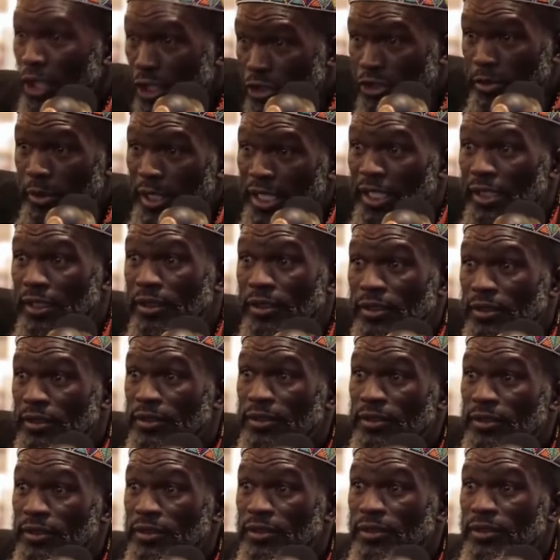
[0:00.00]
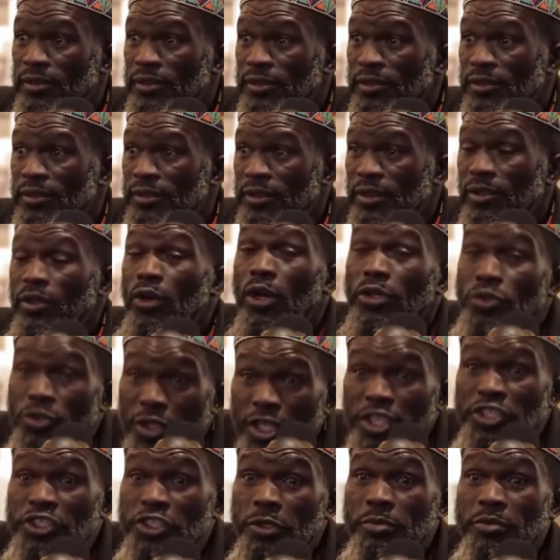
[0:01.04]
Talk to me. Go
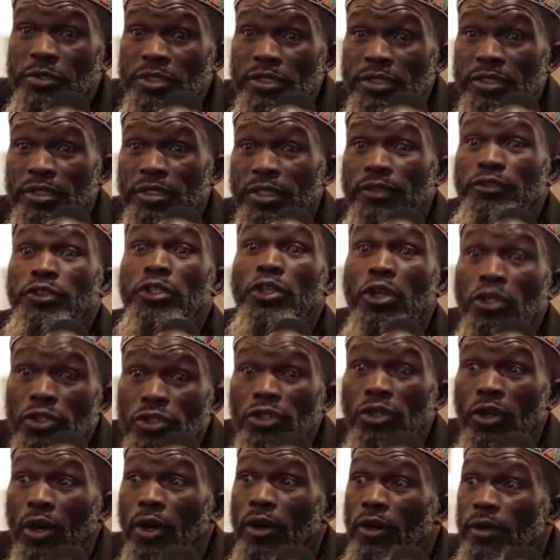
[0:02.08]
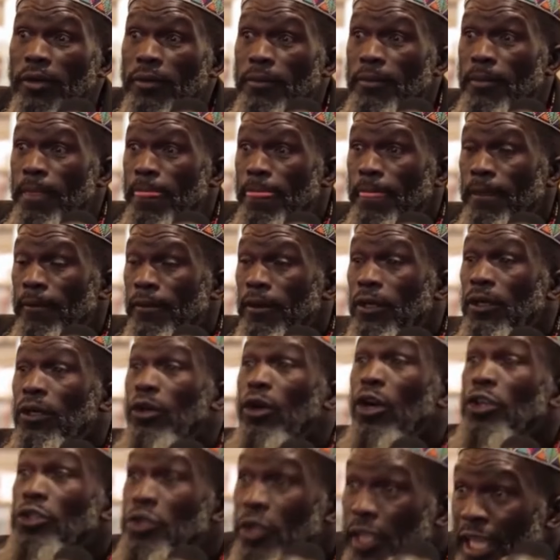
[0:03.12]
to Egypt if you don't know.
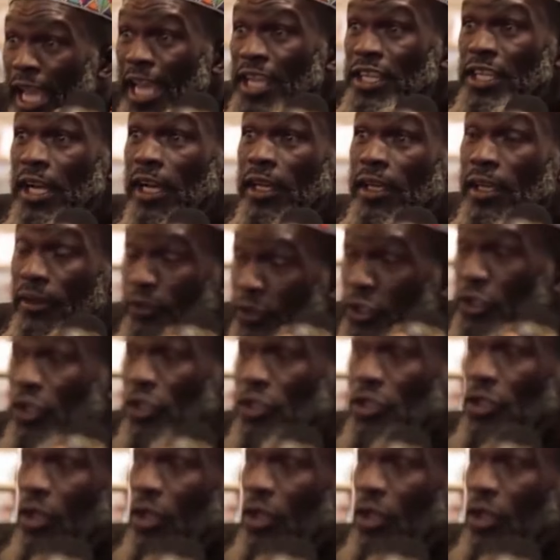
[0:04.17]
Go to Kenya if you